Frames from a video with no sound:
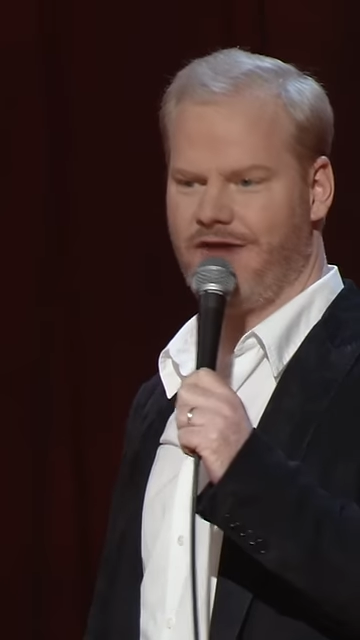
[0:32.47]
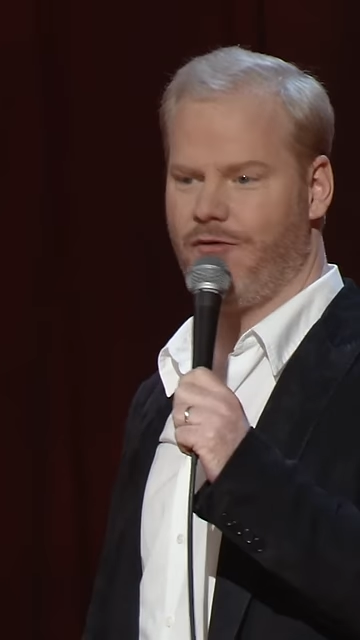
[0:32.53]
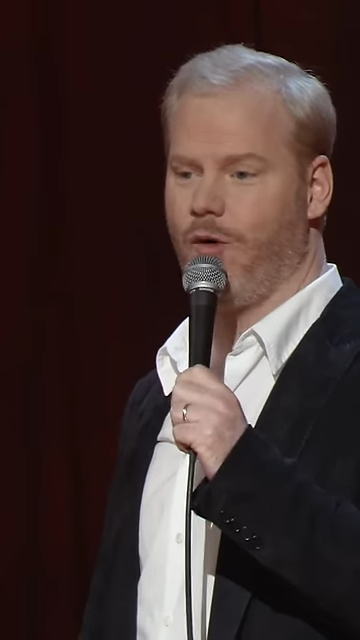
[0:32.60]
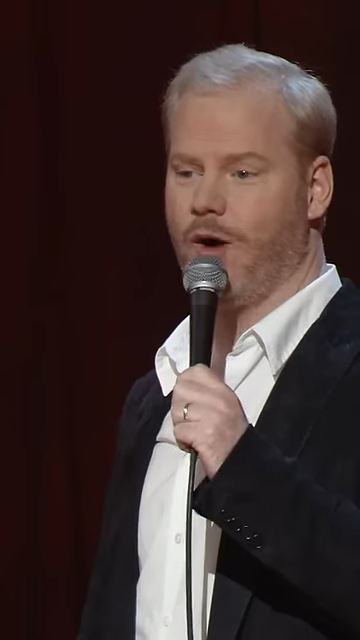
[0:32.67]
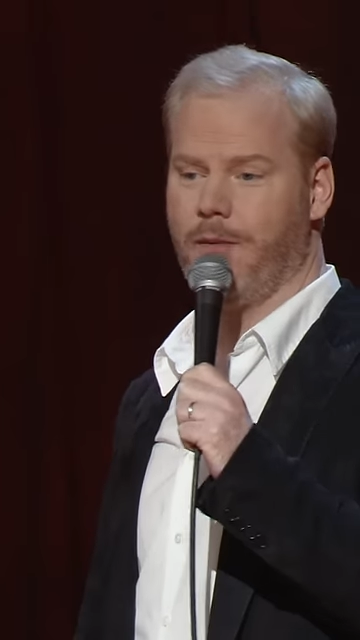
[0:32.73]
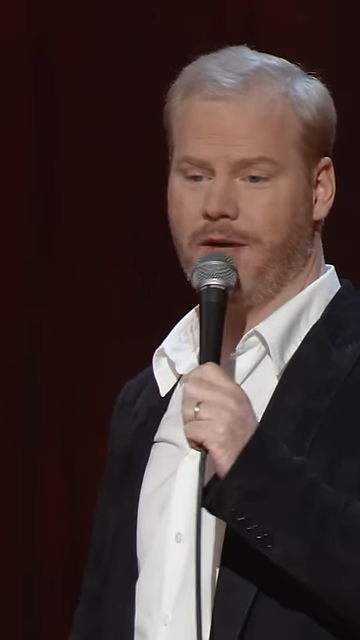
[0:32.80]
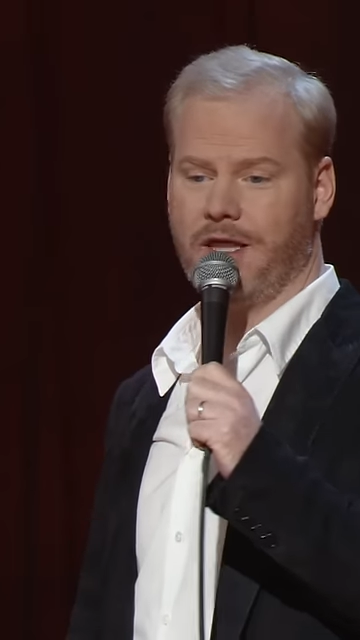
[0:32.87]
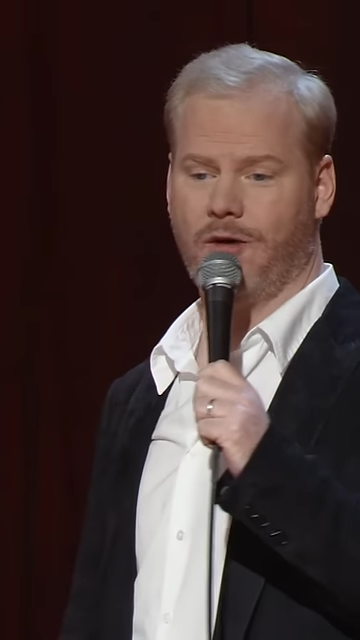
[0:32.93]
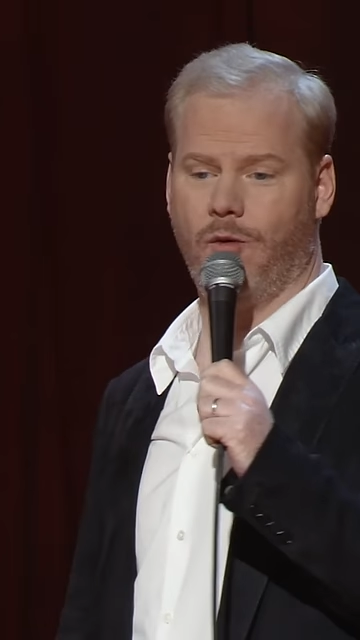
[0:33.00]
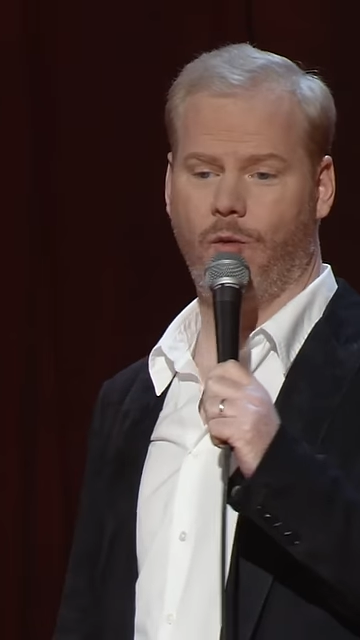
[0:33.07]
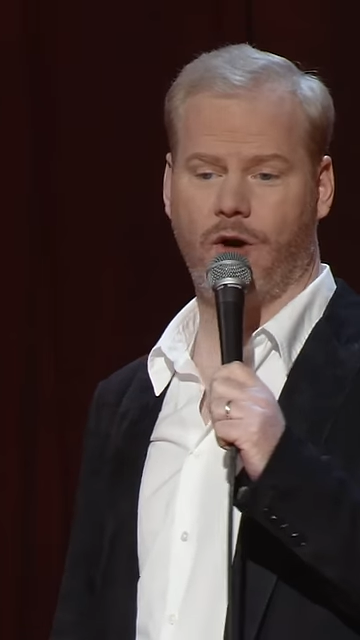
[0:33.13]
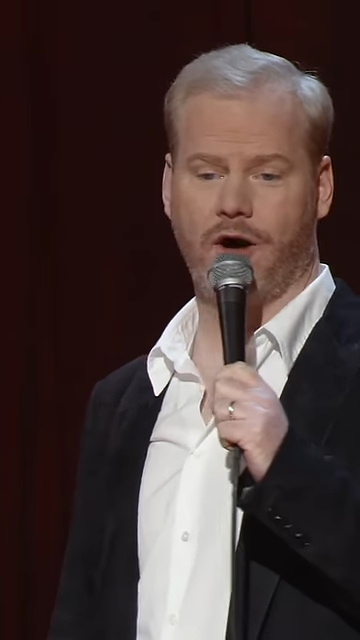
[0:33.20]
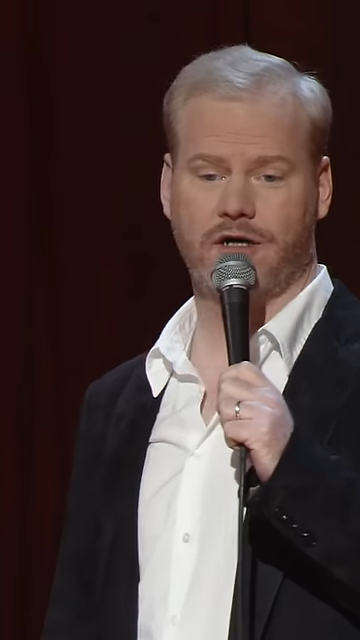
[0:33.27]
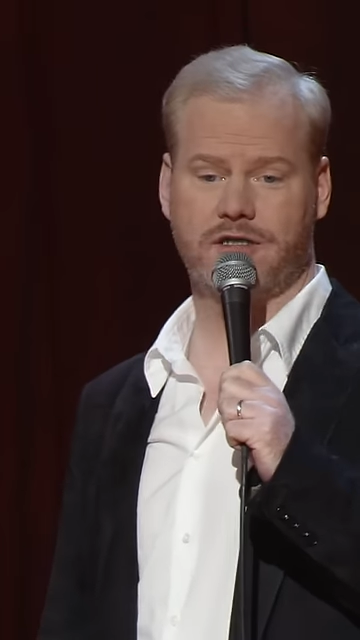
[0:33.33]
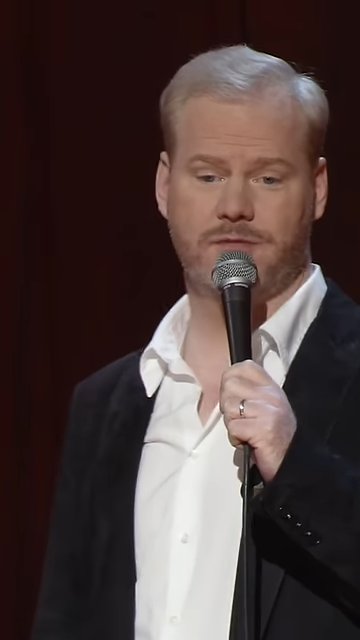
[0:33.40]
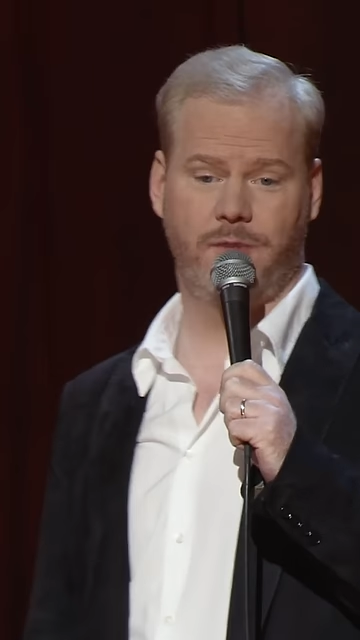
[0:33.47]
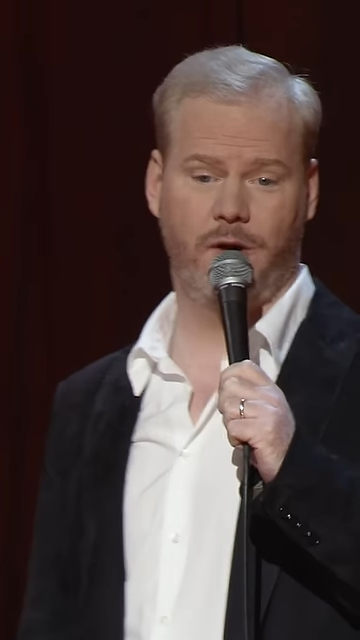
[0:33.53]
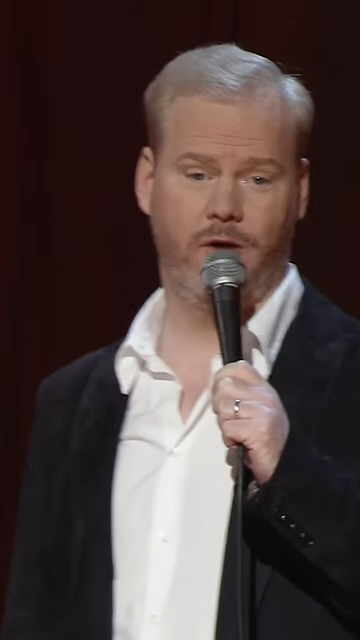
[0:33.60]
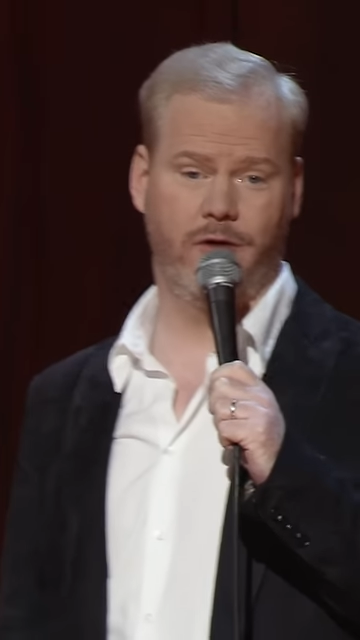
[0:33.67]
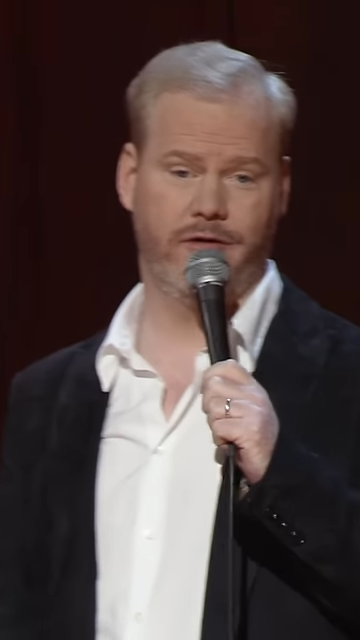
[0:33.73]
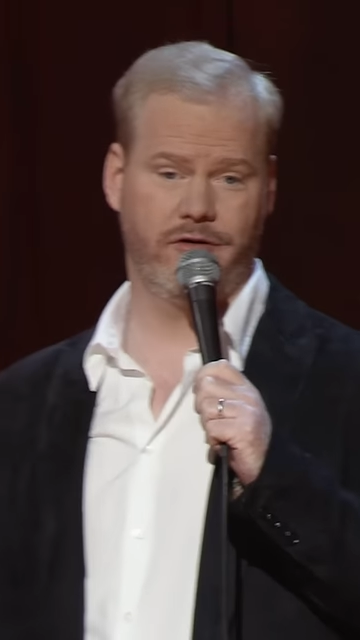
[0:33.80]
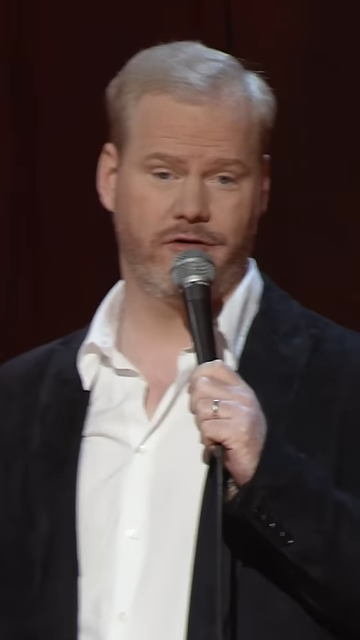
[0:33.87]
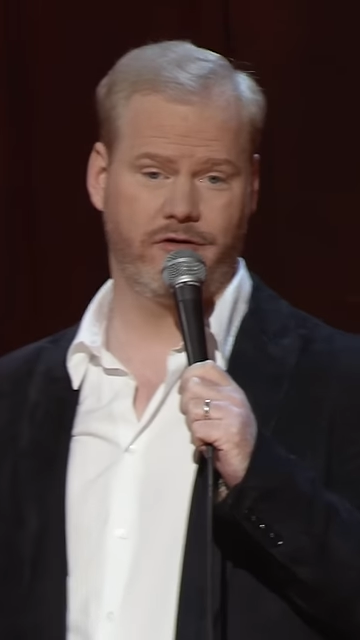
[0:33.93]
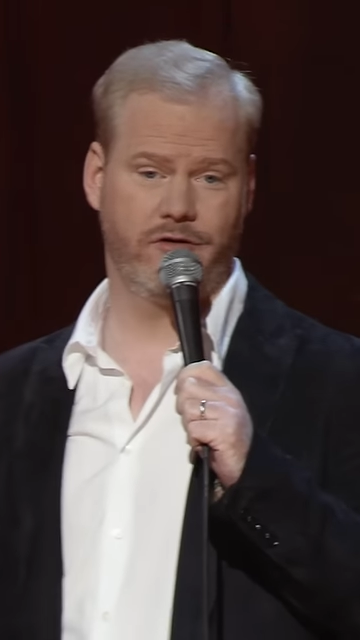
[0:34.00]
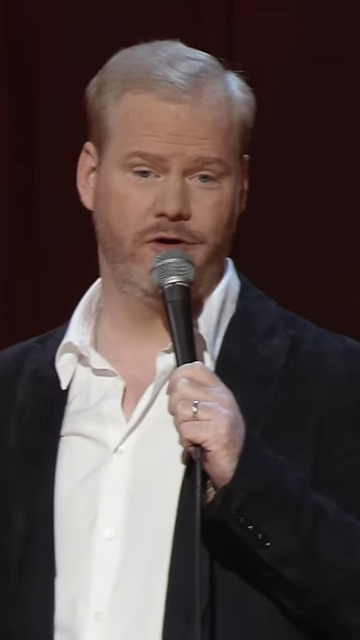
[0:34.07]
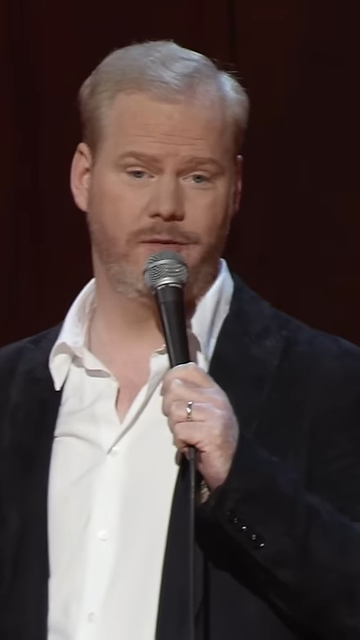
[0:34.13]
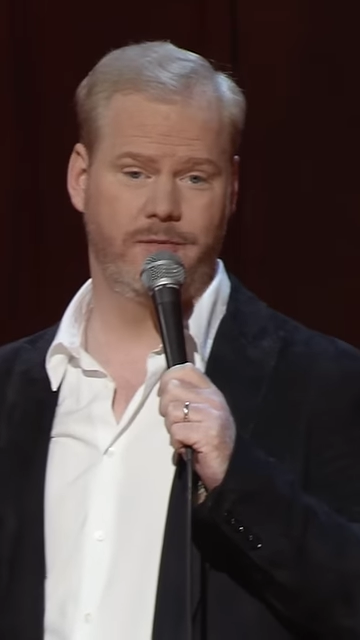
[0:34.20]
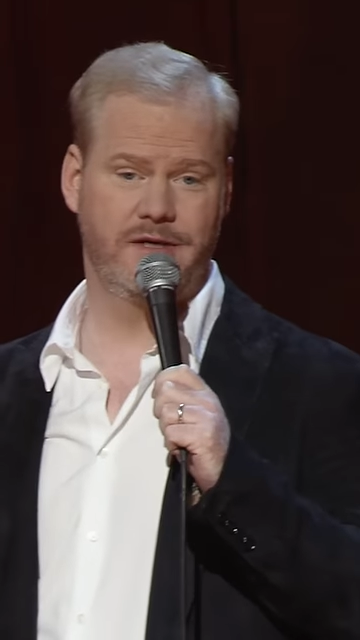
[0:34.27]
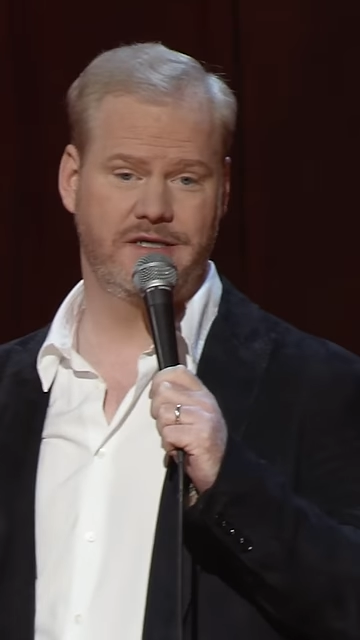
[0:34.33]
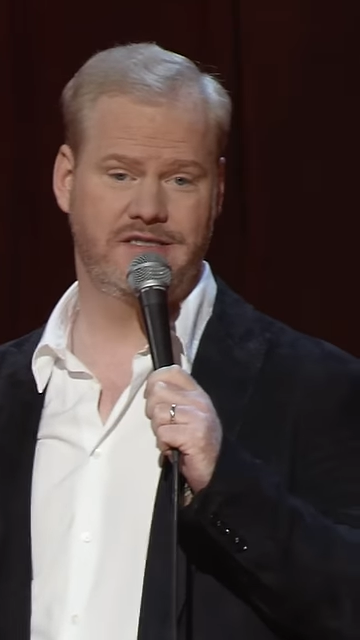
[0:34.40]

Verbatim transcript: You never want to be the worst bowler of the group,